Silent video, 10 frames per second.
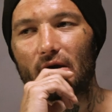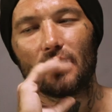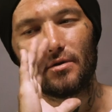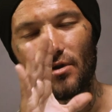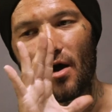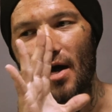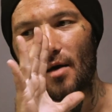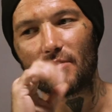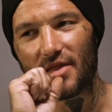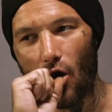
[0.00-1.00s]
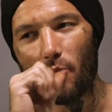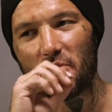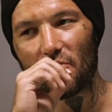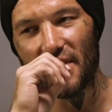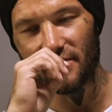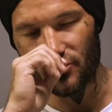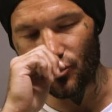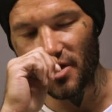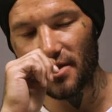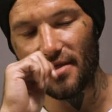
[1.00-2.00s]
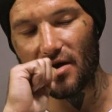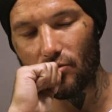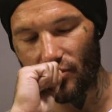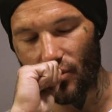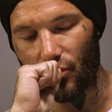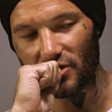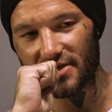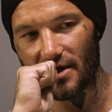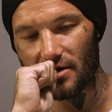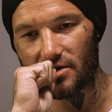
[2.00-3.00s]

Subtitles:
No, there are people that do need it and they will take it.